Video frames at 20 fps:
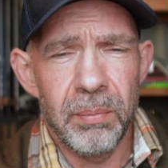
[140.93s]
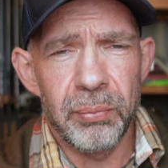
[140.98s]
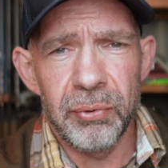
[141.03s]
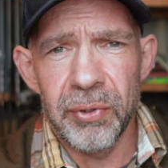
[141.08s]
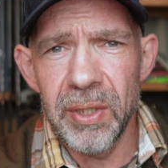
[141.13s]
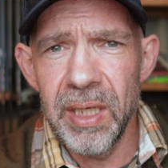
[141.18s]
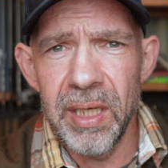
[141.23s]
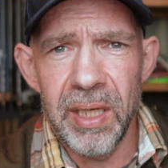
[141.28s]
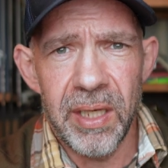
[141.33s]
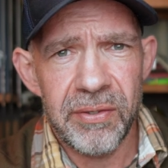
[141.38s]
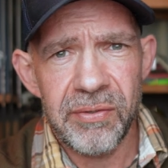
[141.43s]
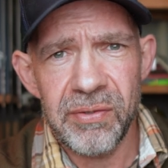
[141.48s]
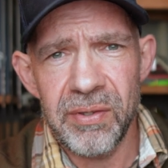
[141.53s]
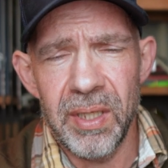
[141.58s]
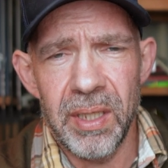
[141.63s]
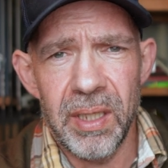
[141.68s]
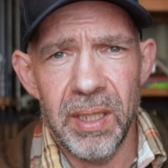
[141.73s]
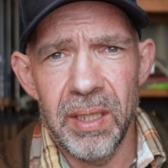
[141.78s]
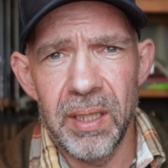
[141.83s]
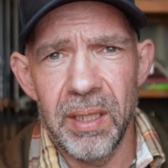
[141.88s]
brass,
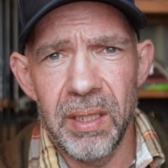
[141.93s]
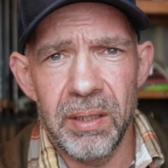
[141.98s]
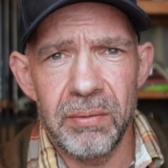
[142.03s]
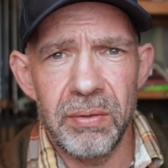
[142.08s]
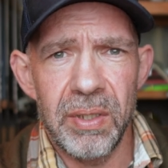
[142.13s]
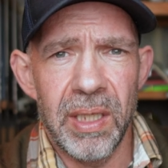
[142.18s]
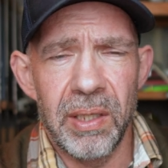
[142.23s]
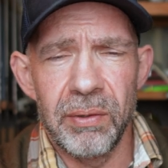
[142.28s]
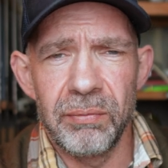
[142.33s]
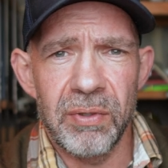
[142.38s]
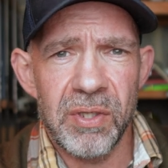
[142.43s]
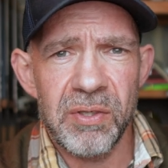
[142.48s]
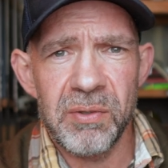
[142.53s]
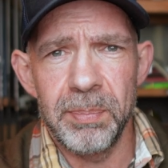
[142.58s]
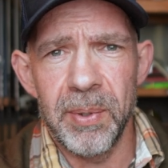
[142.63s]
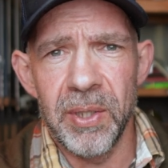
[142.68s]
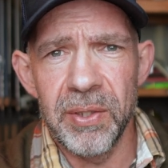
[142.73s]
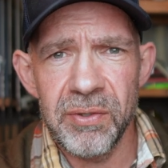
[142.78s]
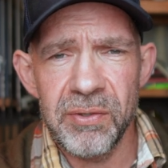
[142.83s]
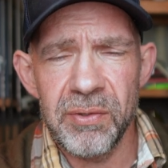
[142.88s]
that are, you know,
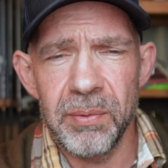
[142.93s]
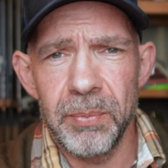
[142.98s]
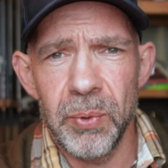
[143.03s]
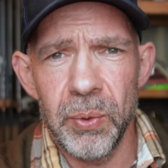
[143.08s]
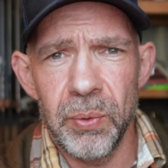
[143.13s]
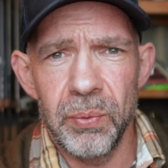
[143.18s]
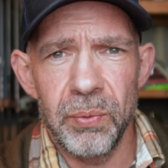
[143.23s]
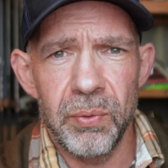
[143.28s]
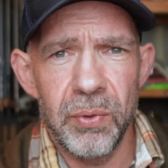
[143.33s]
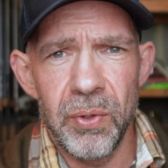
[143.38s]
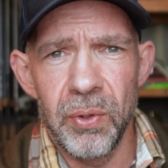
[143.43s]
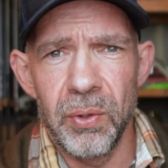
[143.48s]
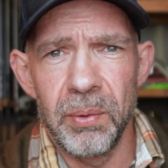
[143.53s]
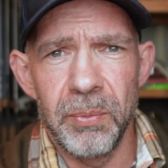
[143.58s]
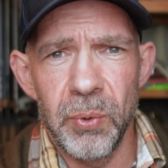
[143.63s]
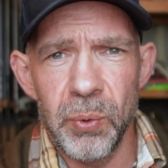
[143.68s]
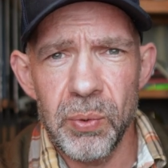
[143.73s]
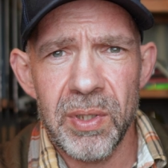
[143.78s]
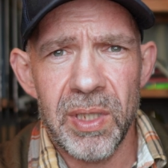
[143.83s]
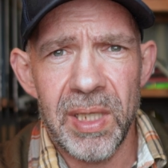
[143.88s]
responsible
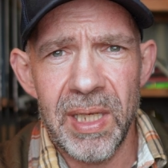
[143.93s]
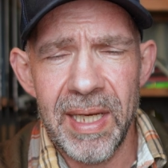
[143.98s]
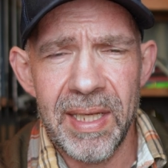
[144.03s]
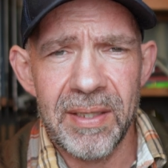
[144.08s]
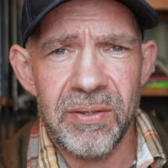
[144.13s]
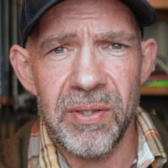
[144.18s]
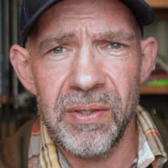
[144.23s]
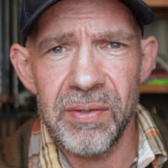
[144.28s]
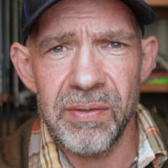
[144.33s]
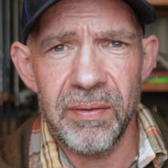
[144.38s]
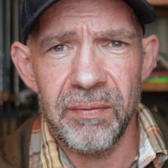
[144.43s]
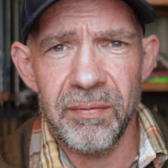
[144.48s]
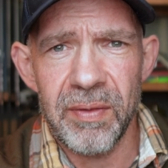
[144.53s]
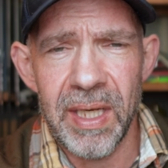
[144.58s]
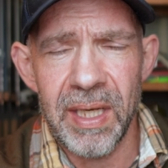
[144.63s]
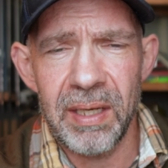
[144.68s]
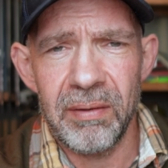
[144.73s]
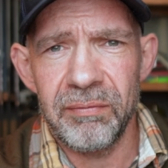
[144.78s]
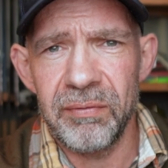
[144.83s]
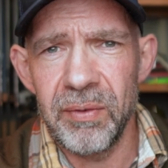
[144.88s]
normal collectors of
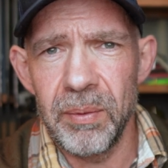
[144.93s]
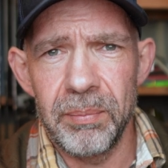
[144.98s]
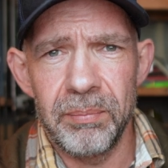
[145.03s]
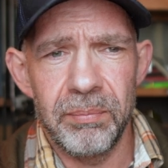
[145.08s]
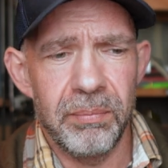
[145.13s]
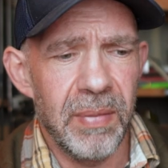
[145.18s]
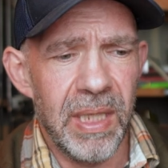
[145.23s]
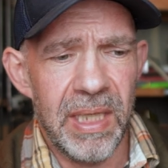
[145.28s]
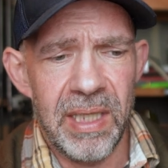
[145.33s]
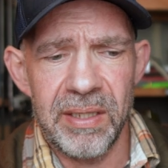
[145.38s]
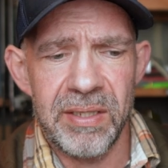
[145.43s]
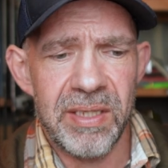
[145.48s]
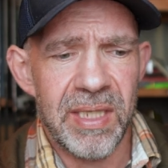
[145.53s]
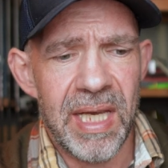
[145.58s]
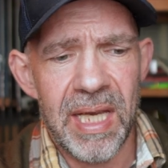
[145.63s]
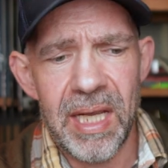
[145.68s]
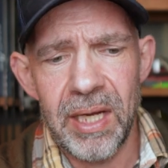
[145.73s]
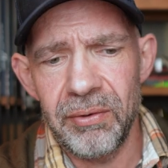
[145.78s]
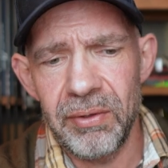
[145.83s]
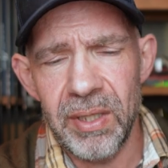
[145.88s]
that for
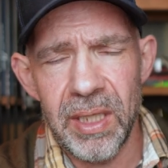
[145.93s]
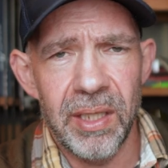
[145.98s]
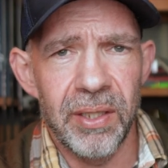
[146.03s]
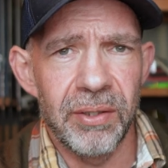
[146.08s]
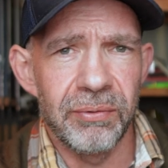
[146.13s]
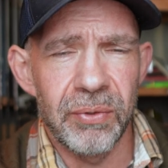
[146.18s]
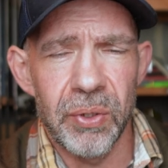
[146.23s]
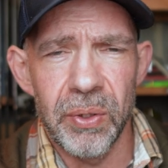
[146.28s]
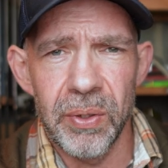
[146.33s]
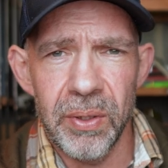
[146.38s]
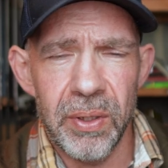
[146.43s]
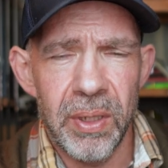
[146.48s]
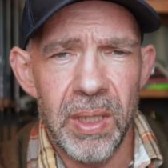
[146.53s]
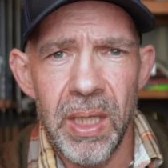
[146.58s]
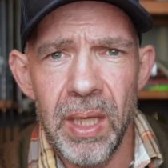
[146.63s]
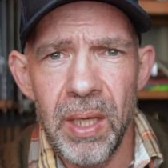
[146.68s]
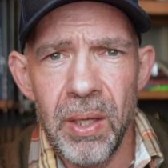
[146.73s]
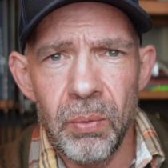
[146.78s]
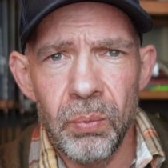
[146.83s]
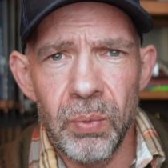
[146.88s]
military or
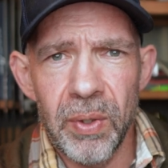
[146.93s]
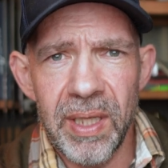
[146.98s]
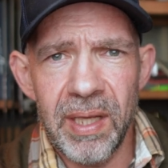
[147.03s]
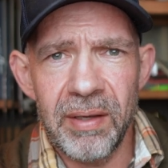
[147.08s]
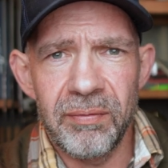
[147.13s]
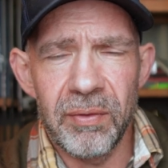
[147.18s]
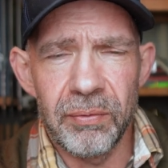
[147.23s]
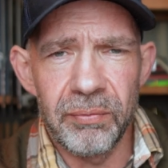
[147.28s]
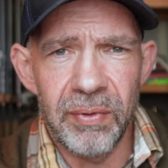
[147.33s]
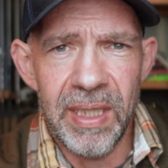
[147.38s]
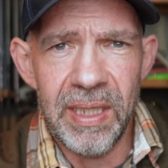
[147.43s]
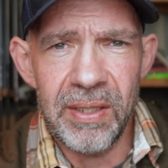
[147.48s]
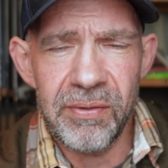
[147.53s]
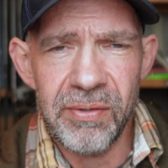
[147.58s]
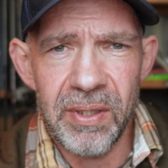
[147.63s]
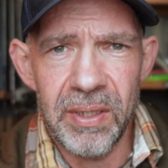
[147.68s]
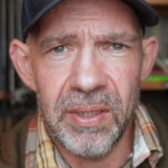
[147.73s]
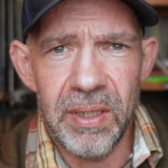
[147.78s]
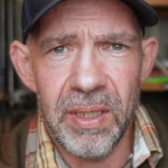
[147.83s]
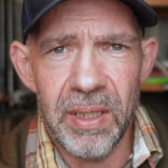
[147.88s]
whatever
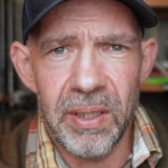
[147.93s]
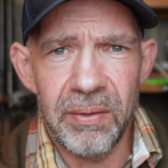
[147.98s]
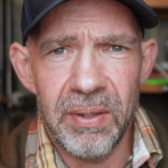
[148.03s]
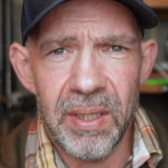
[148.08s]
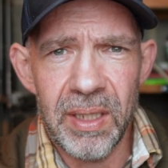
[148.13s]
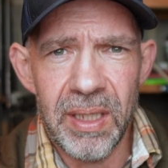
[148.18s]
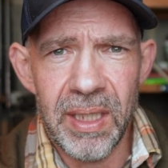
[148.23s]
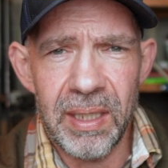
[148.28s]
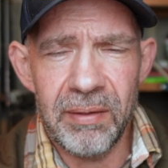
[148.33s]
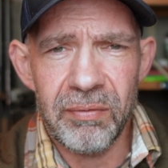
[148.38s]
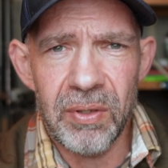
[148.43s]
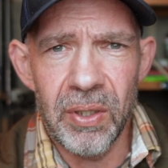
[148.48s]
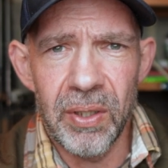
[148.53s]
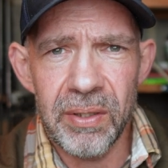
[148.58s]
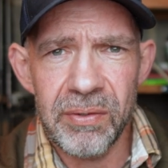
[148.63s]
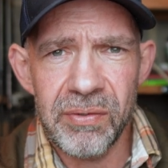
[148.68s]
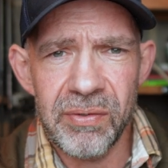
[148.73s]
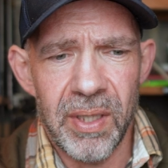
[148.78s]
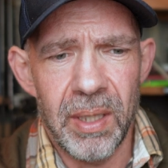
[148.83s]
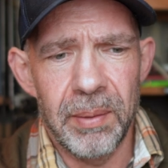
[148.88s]
reason, you know, that they've
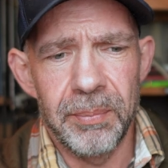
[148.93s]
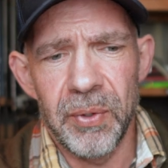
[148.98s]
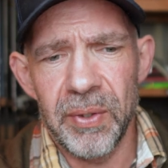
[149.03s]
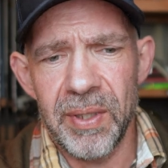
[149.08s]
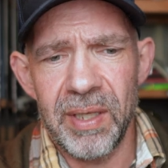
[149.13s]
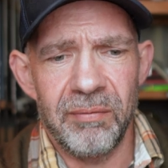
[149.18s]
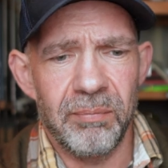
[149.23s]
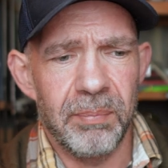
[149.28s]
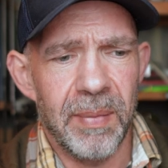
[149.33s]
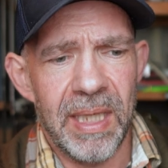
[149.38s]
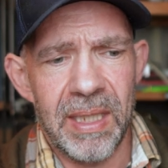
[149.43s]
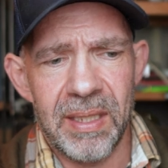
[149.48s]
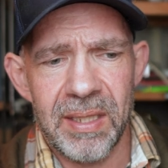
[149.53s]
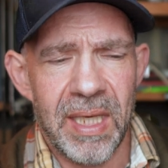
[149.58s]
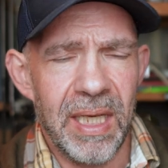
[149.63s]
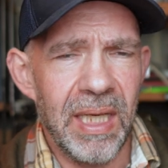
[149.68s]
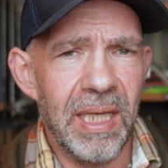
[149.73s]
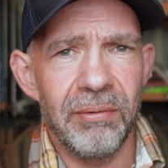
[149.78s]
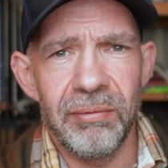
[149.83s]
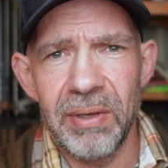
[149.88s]
got some, or they've made
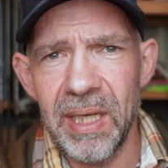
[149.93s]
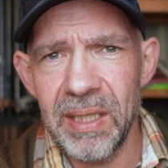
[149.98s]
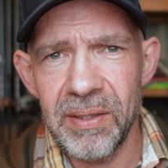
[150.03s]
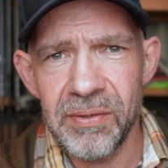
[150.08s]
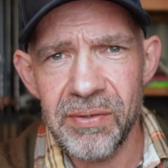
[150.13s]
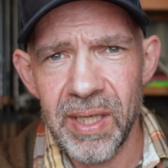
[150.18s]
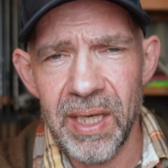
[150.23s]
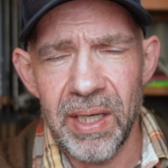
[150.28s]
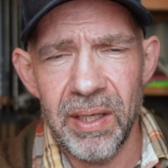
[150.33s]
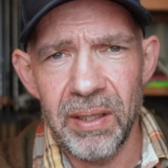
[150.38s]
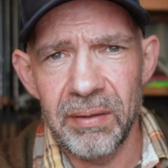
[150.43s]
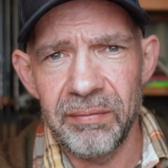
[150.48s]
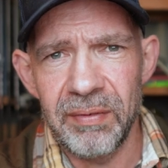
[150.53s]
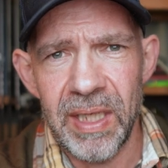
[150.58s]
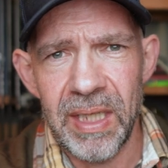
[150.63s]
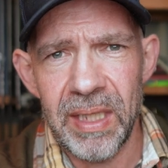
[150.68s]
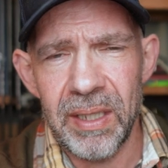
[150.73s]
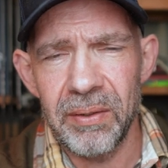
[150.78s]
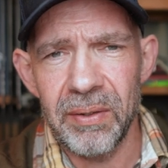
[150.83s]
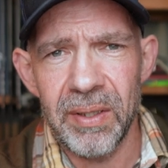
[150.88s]
key rings out of
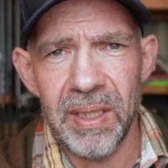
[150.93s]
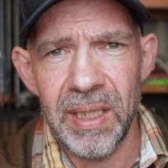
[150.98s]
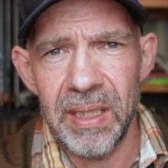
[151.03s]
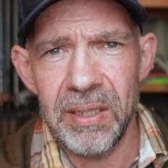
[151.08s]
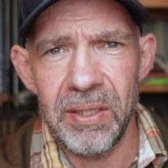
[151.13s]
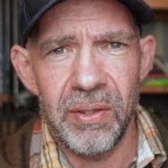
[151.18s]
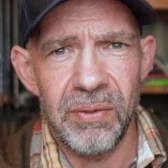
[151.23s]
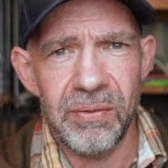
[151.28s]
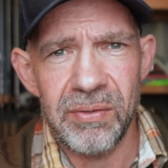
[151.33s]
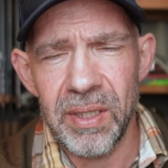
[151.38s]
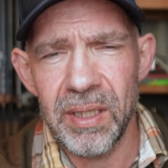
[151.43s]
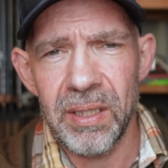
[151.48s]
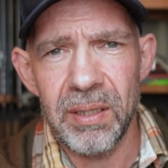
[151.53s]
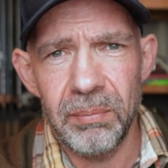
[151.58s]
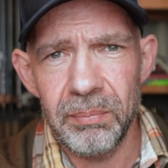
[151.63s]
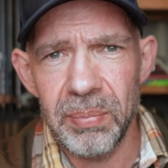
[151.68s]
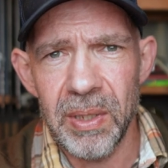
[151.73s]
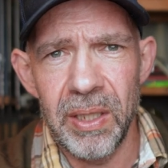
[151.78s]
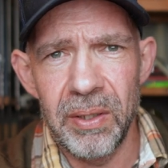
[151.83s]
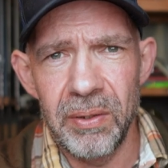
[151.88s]
it, or they're using
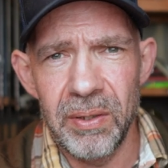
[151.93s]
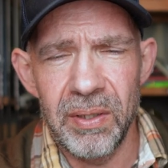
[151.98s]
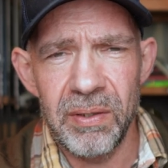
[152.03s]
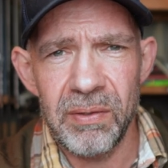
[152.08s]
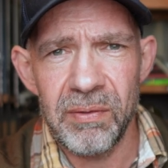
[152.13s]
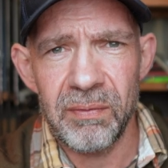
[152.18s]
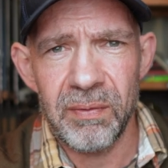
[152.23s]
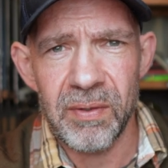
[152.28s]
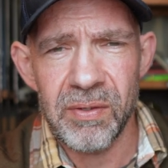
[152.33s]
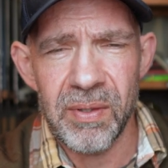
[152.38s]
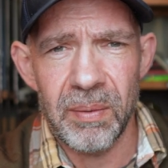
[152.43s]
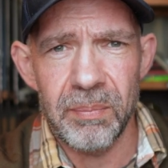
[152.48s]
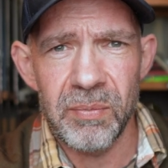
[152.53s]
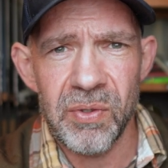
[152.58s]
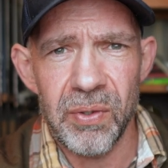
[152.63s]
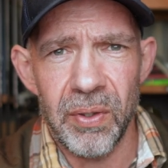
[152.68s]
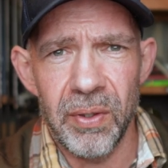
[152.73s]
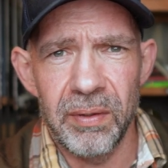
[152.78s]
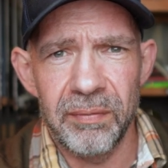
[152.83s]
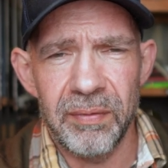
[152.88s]
components for some
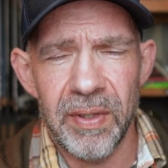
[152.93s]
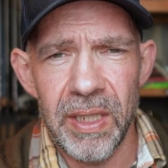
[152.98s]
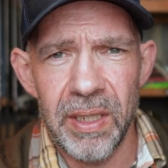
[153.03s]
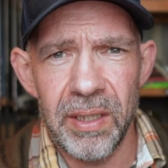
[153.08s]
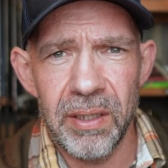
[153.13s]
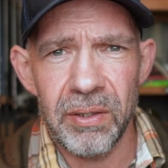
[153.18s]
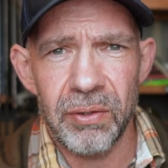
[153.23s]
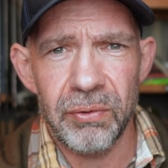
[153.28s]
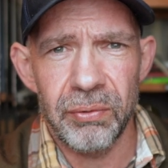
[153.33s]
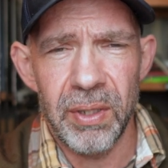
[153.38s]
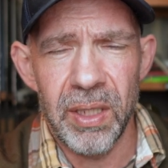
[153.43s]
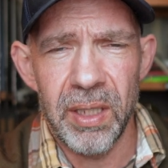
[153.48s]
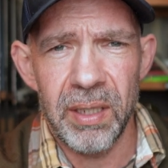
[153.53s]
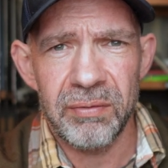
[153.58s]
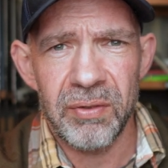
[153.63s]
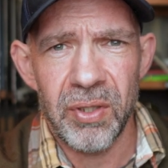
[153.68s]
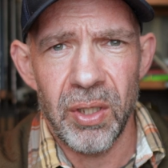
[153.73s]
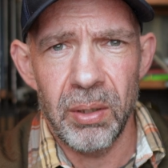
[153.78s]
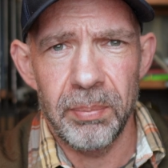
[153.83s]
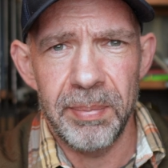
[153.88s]
sort of art and
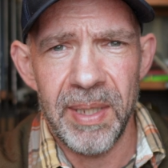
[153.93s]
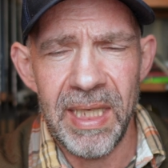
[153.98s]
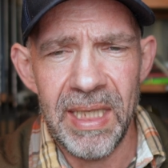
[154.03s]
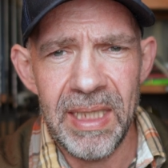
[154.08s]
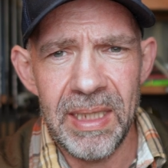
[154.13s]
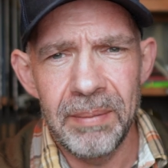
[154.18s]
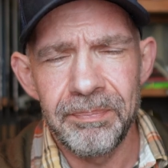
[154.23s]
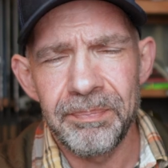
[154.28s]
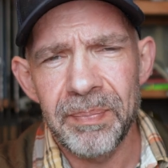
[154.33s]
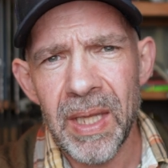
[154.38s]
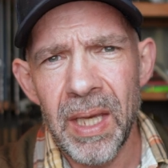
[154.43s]
craft hobby.